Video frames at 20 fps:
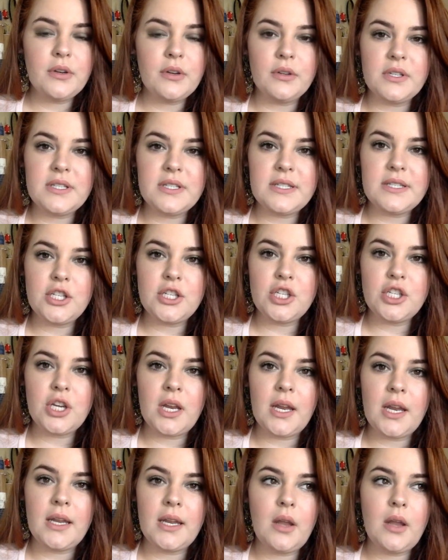
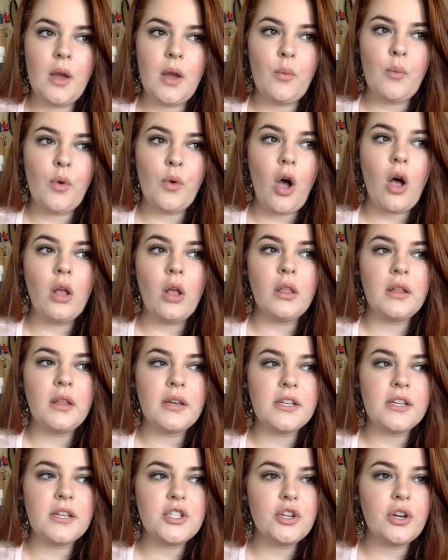decision and we're all
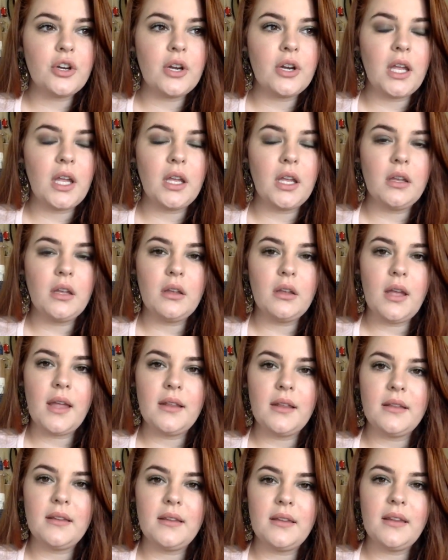on a journey
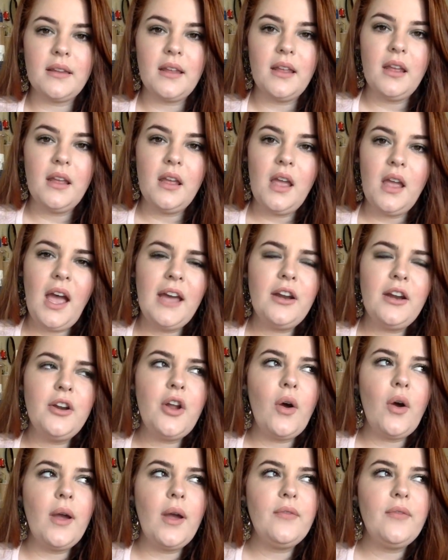and I don't
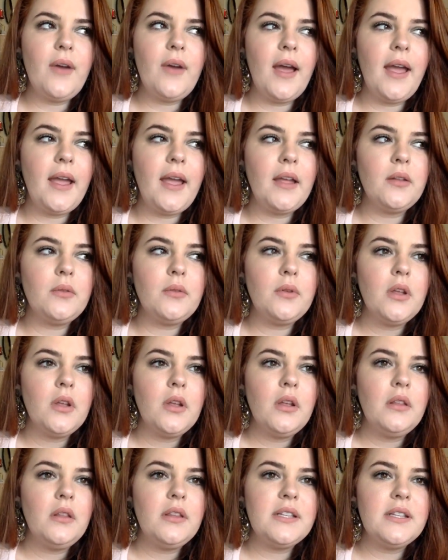know I
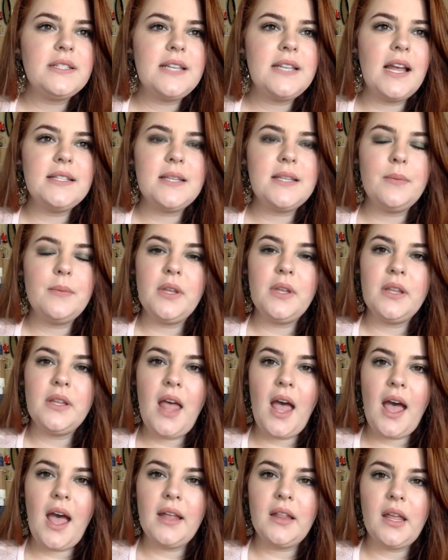it's not something
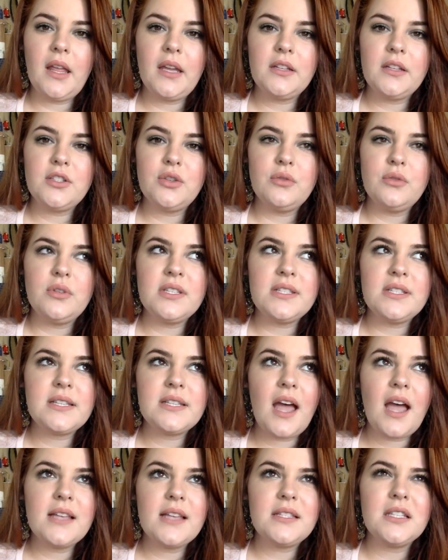that I like to
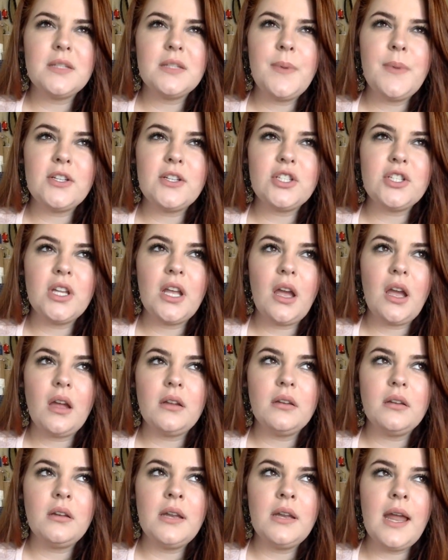discuss especially
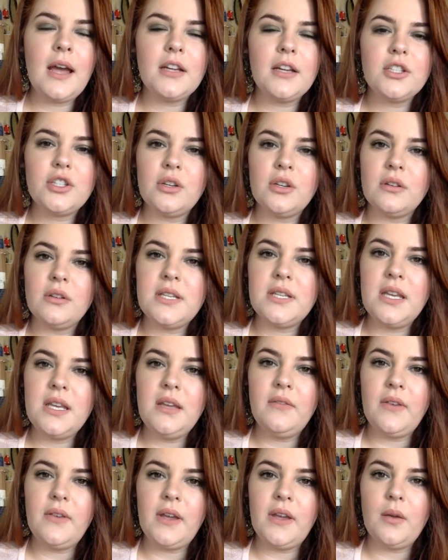on national
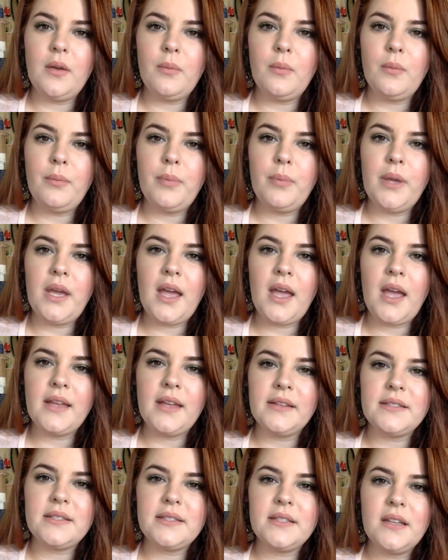TV
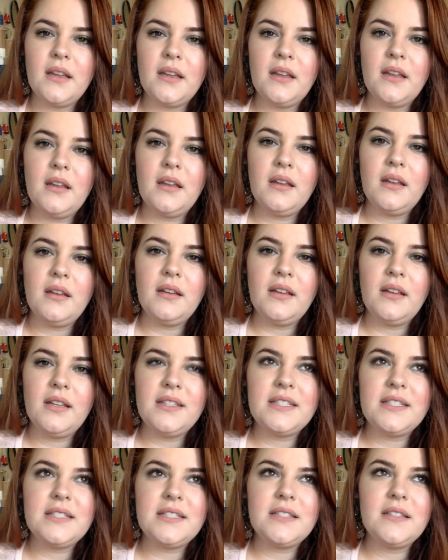because
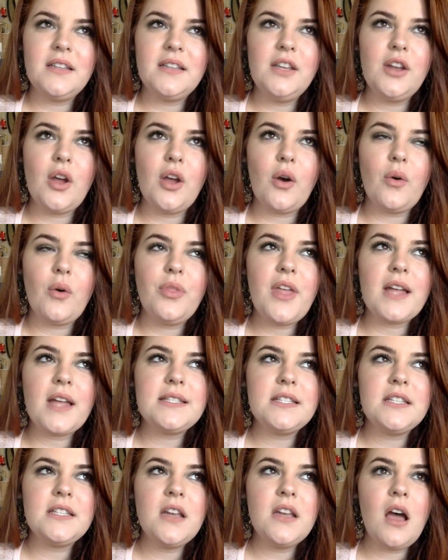it's
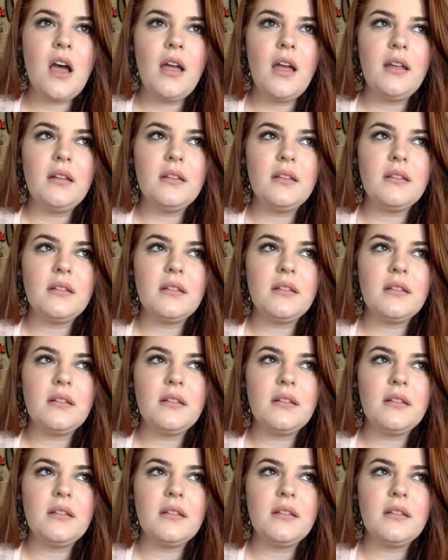that's not